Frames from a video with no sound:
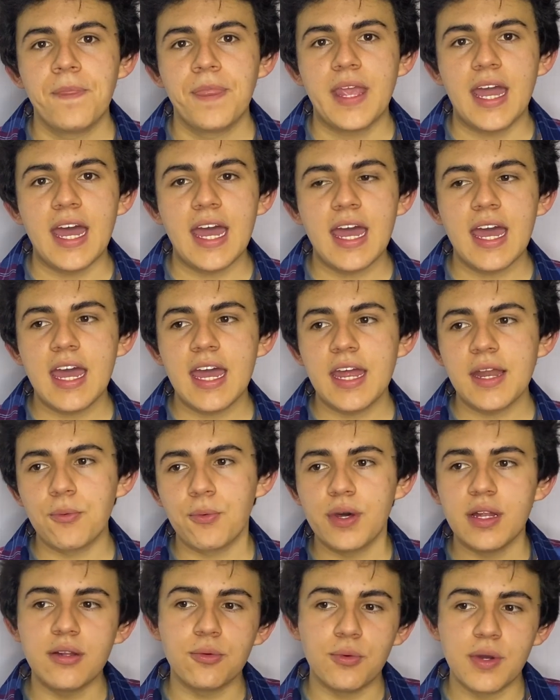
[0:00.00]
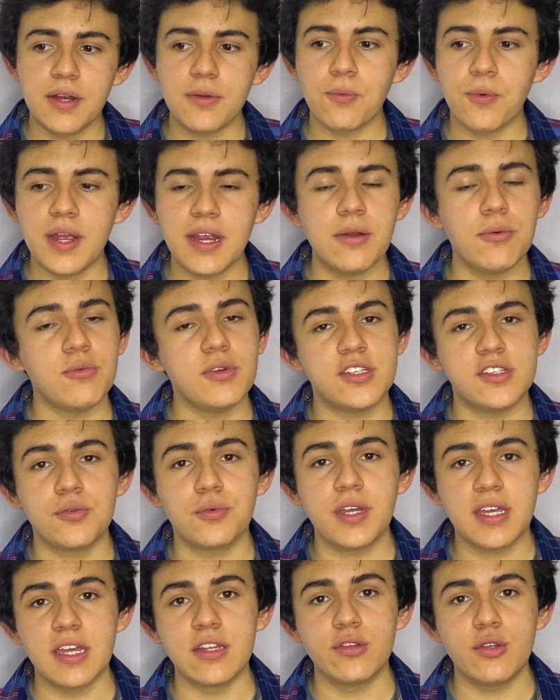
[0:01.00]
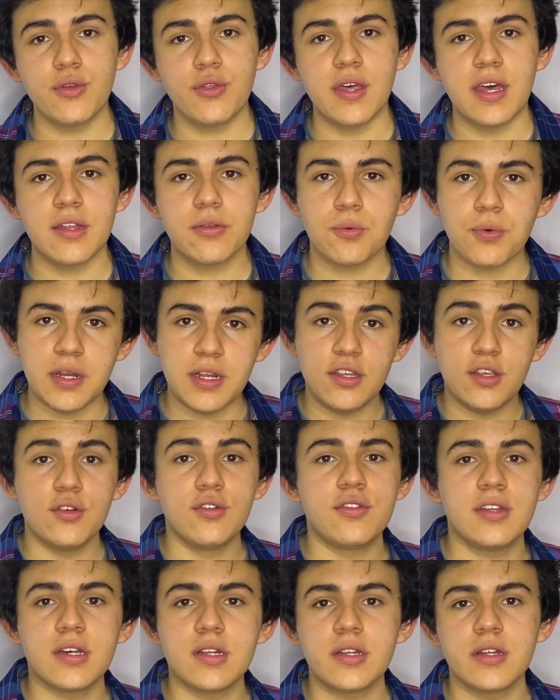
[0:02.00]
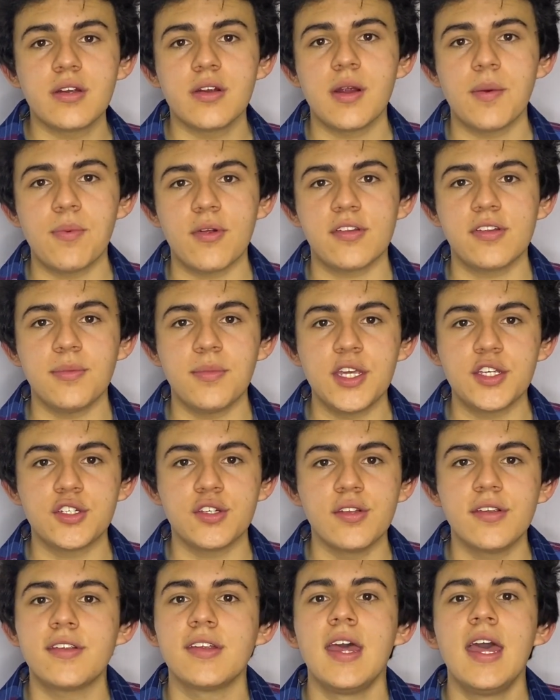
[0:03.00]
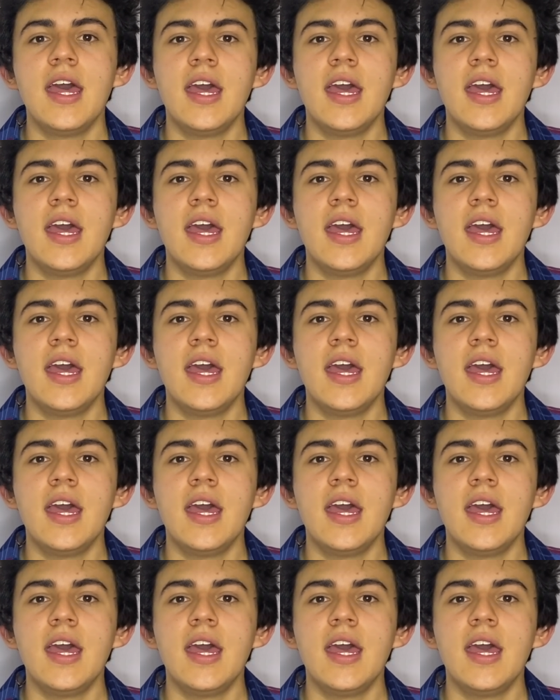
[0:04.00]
And well, one way in which we can do that when using linear approximations